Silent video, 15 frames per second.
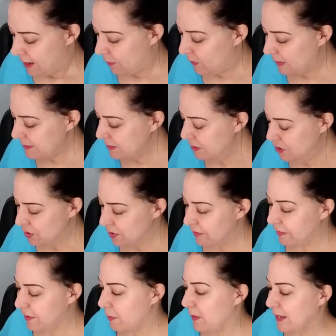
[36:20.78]
I wasn't sure
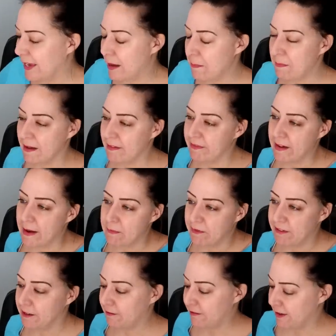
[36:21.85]
if I would get my
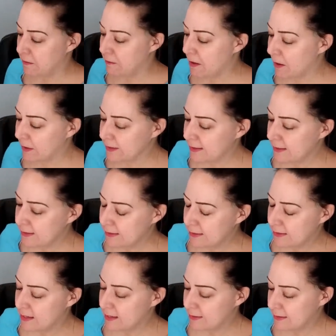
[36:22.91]
FabFitFun boxes
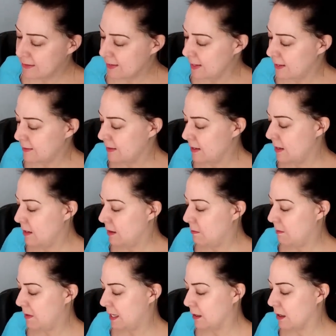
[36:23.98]
this season
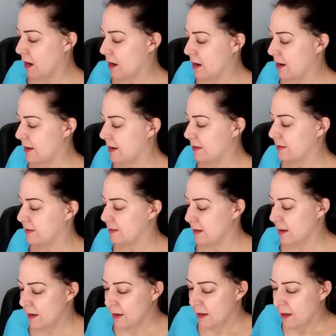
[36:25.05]
because
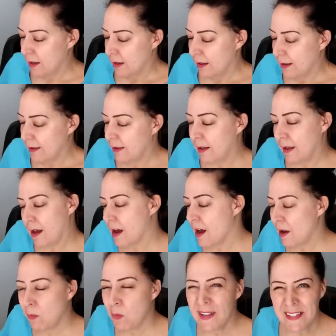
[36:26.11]

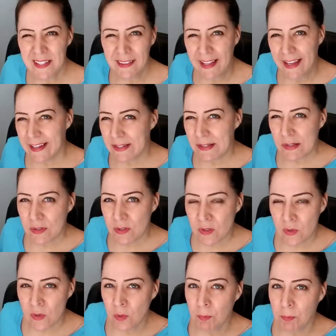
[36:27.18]
I wasn't like
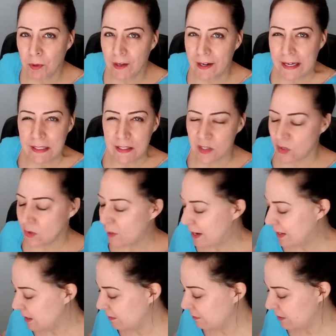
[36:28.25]
super into
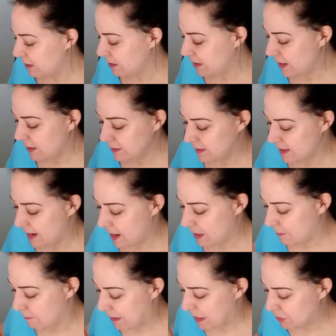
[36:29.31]
any of the things. They had
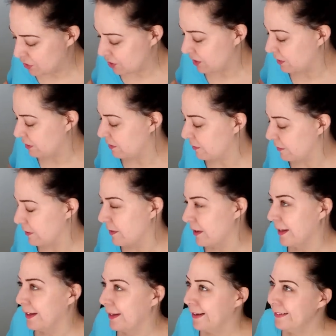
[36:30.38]
a bunch of
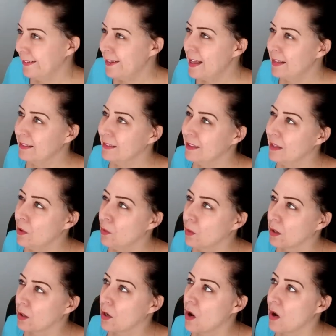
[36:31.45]
not
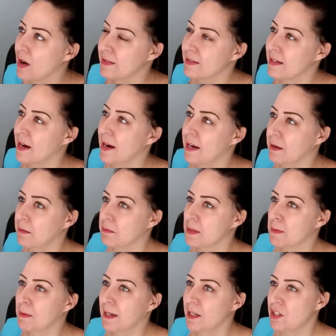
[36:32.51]
lower cost
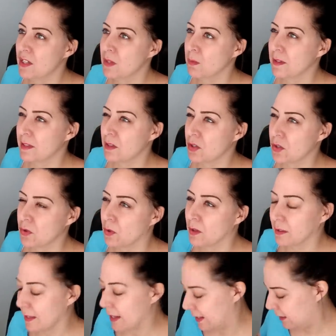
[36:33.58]
items, but I just wasn't
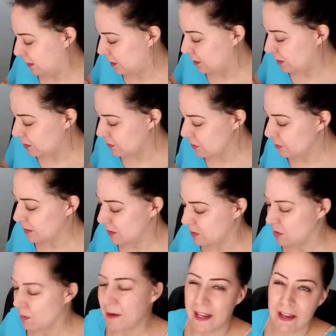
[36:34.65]
sure. Like, there's only
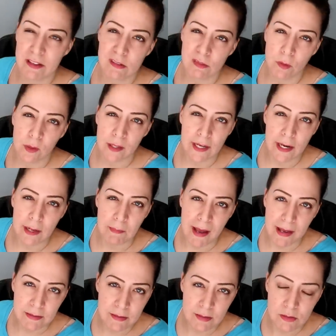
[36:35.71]
so many exfoliating
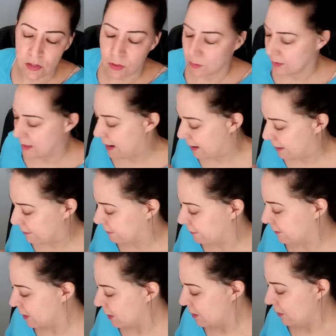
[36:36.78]
masks you can have,
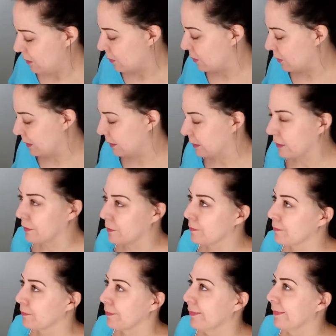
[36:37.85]
or,
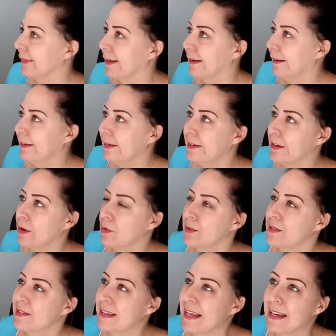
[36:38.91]
you know,
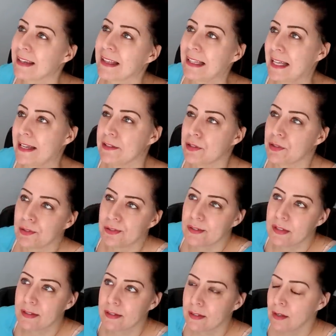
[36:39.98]
skin
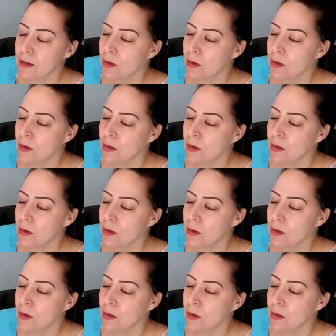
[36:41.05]
cleansers